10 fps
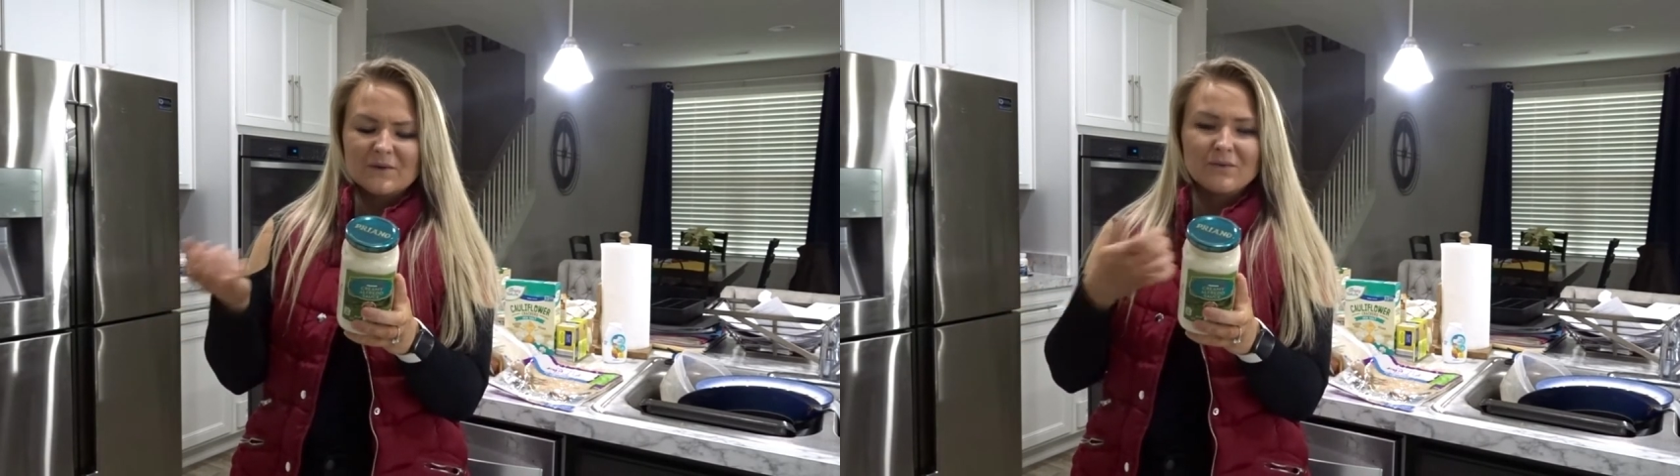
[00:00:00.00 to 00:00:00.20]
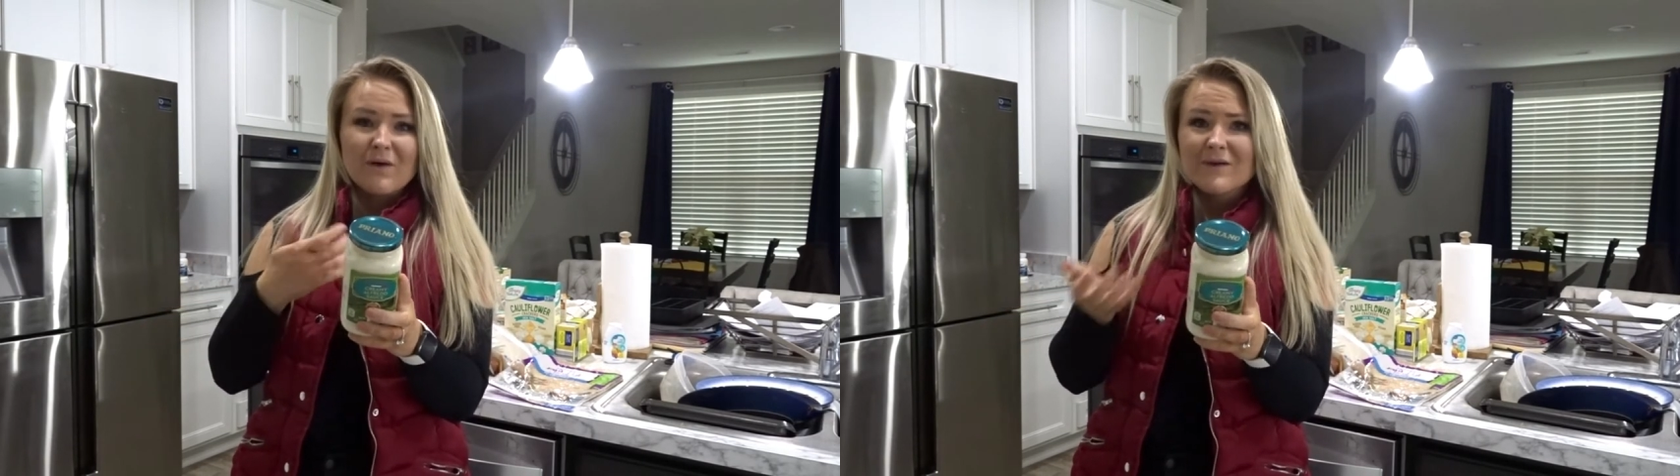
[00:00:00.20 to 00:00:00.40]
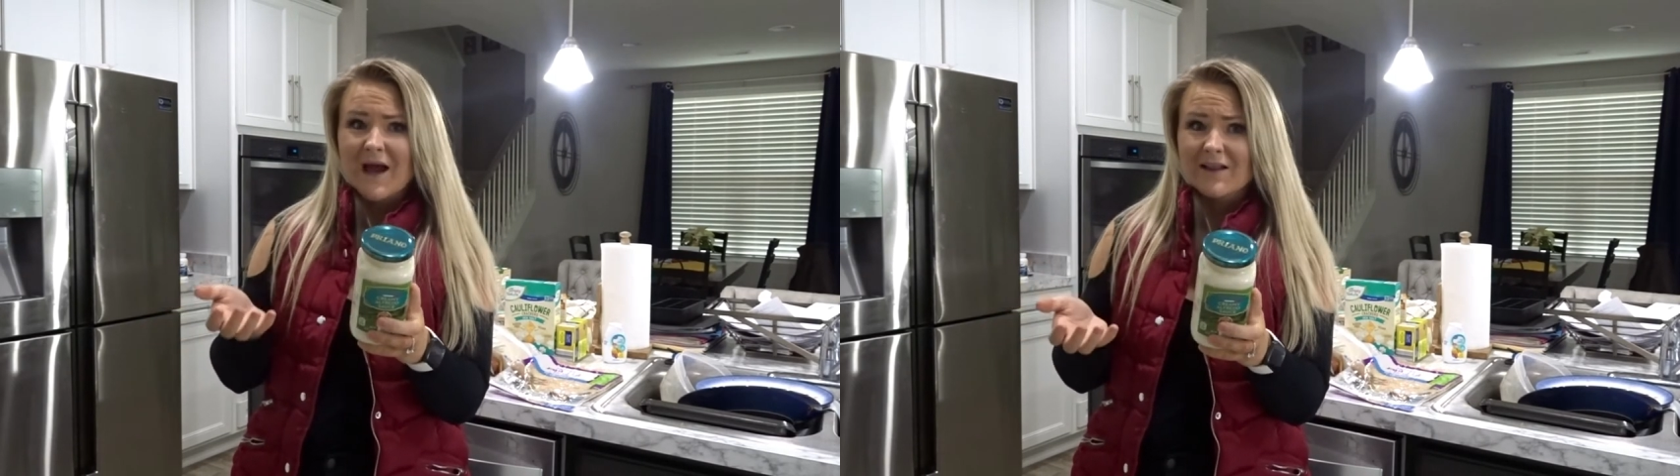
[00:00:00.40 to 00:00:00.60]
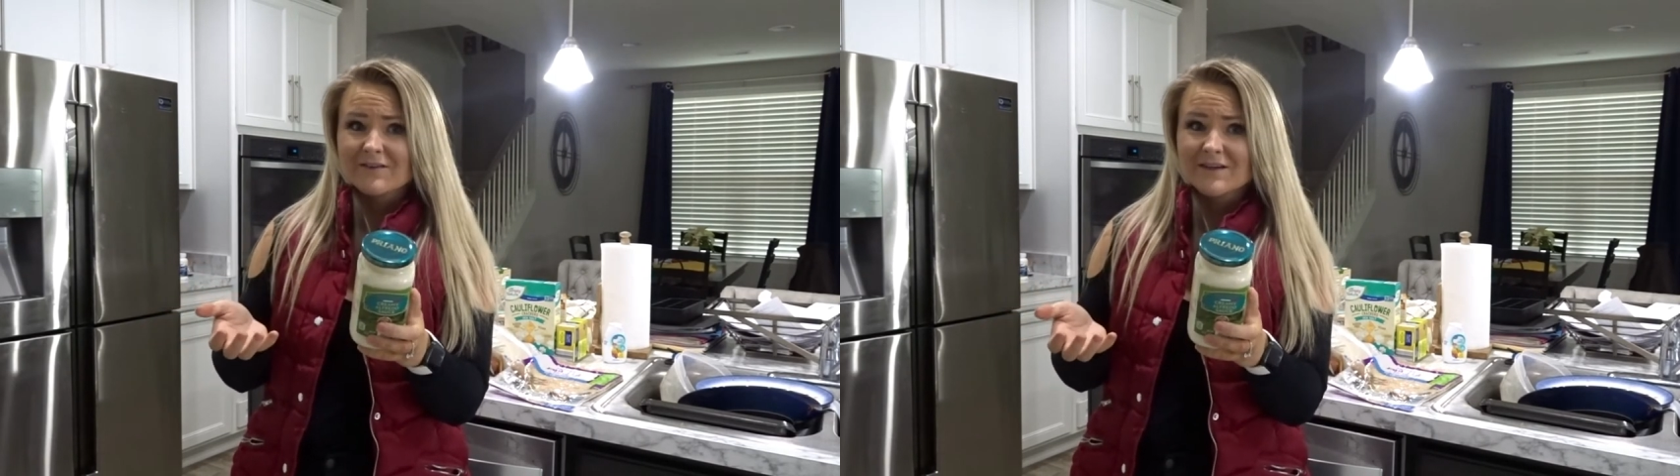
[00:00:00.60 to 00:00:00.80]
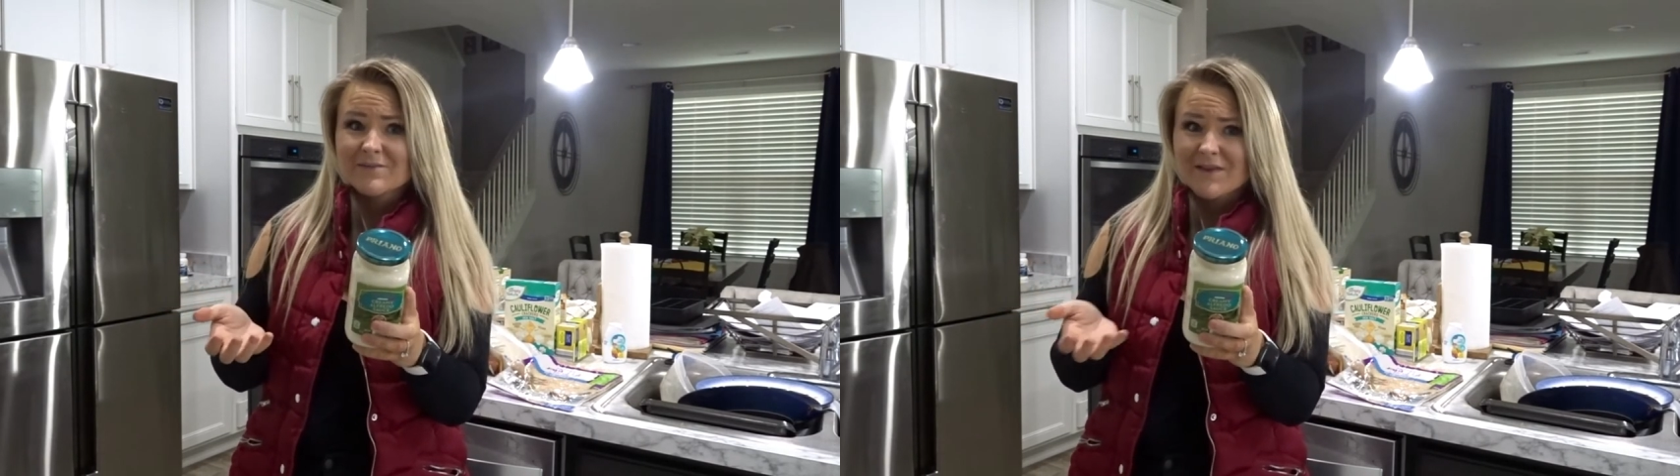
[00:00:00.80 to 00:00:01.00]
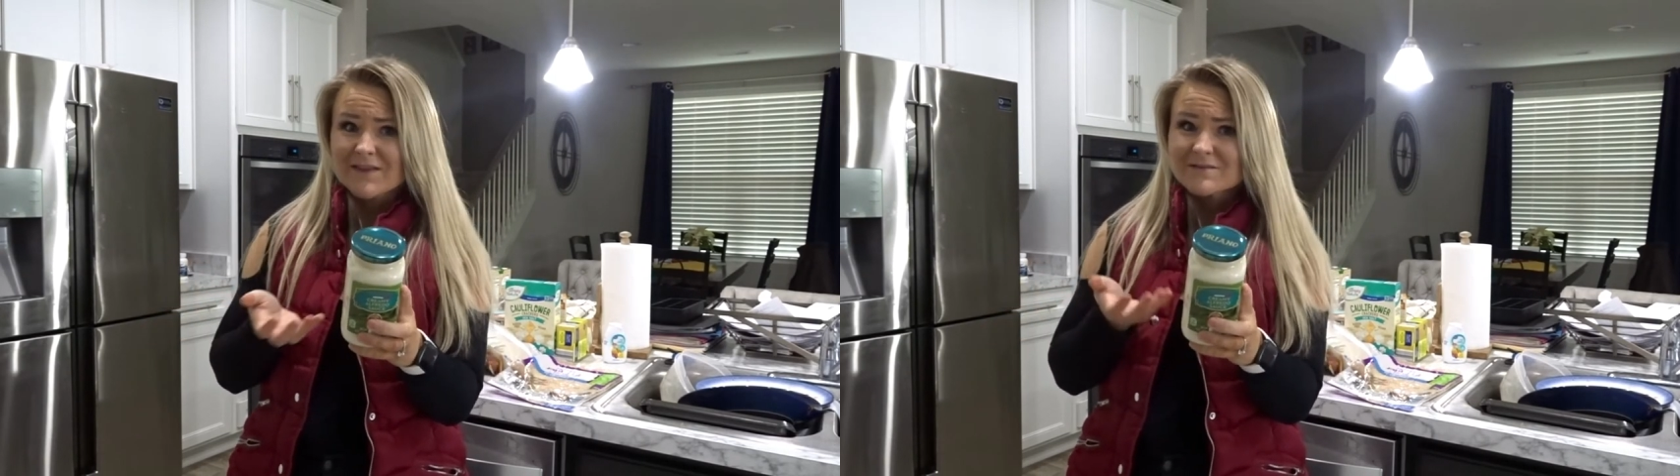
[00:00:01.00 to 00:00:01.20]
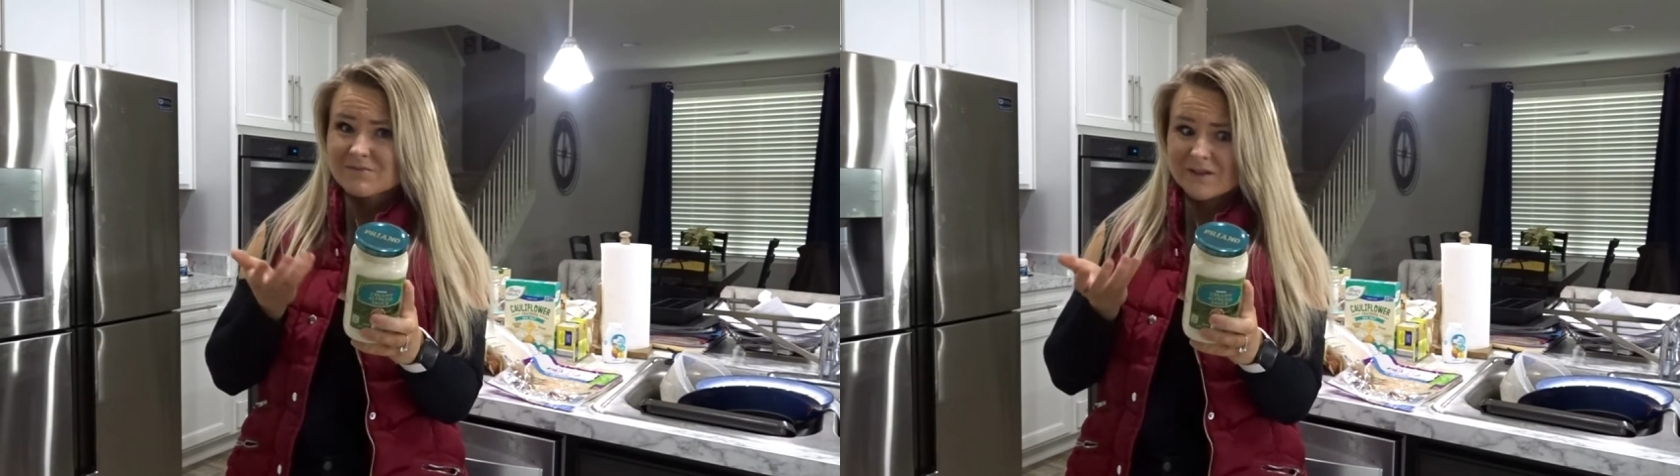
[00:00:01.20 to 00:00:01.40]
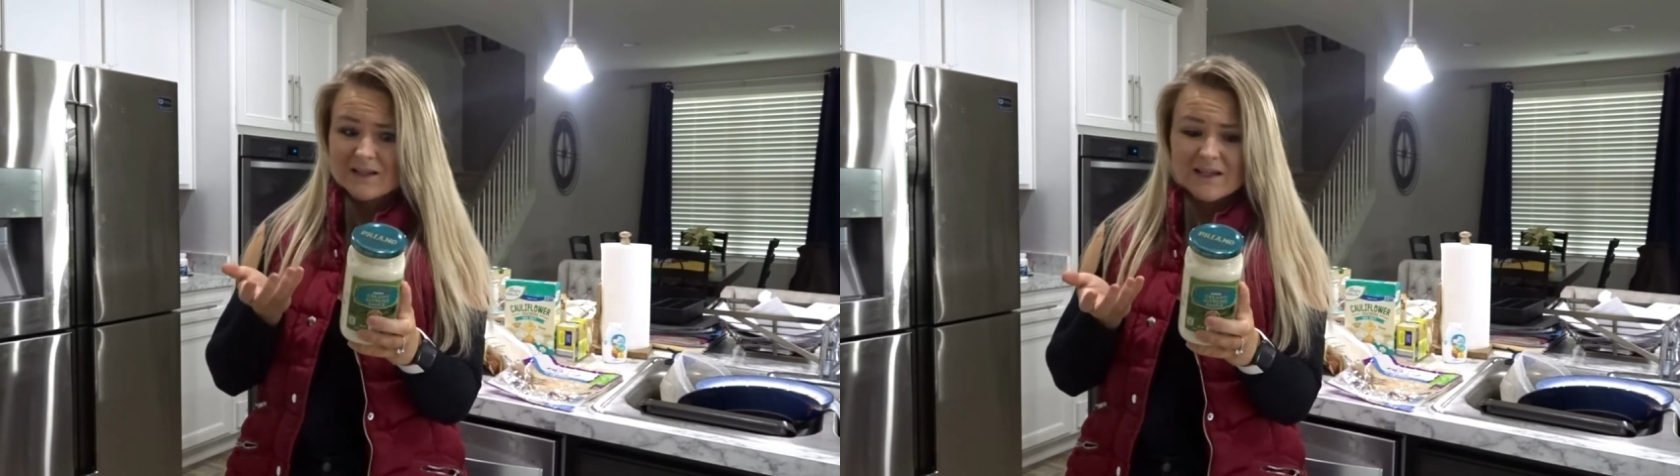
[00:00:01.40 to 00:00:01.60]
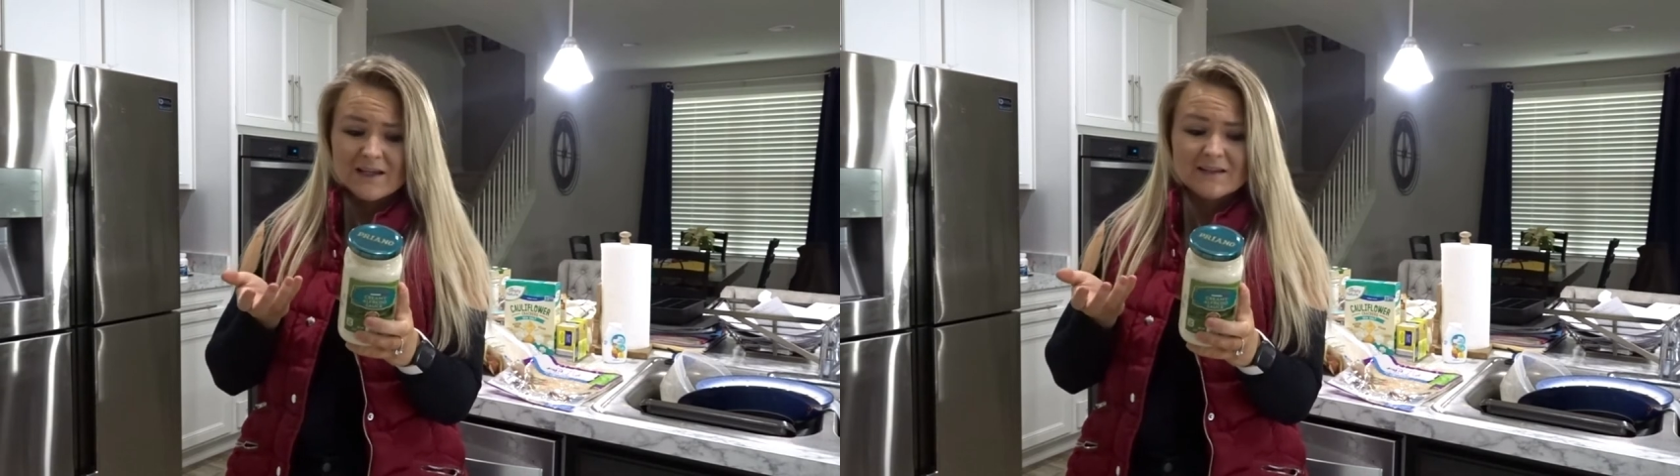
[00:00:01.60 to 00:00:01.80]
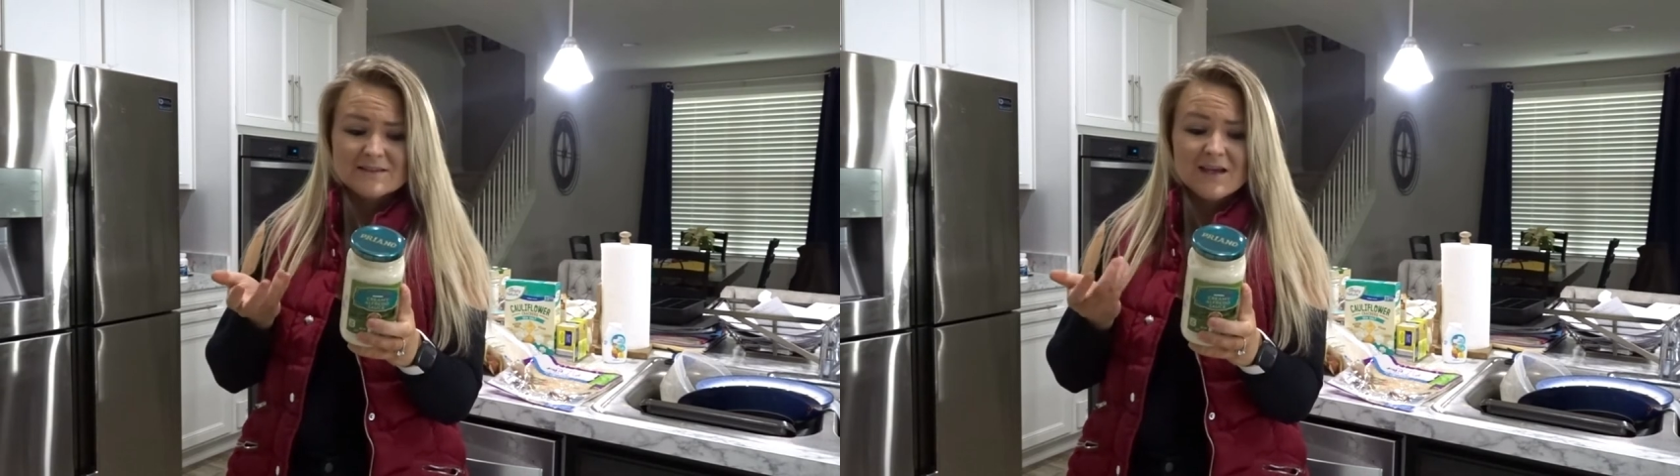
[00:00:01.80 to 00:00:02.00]
low calorie, but this really
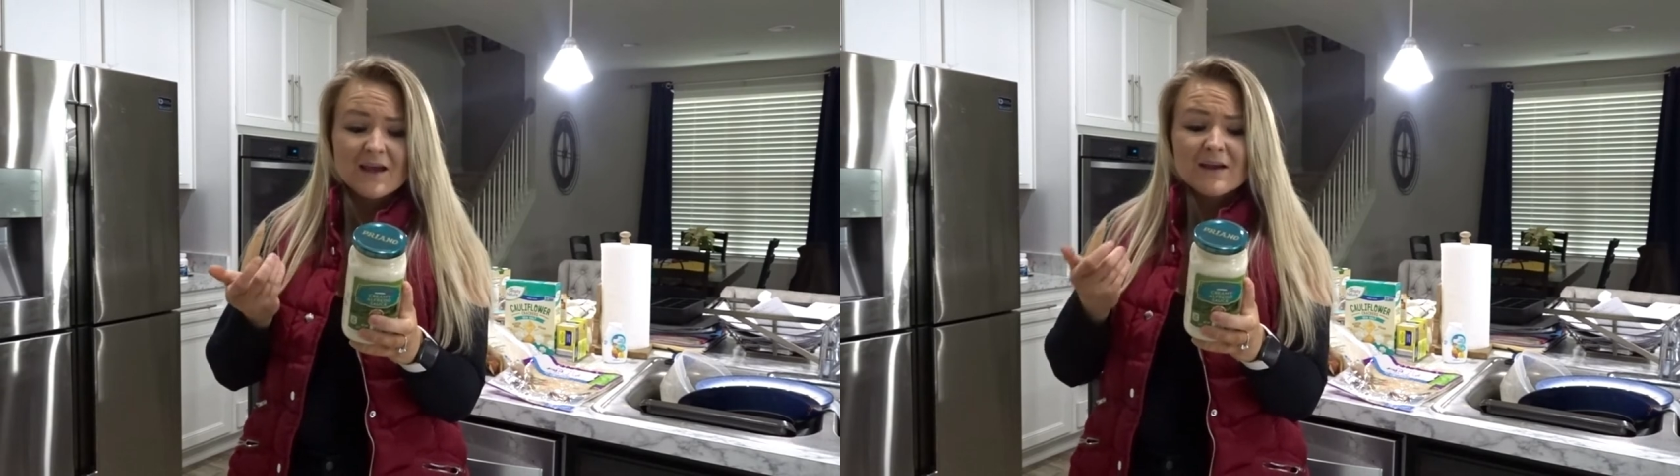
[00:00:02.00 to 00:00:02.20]
is.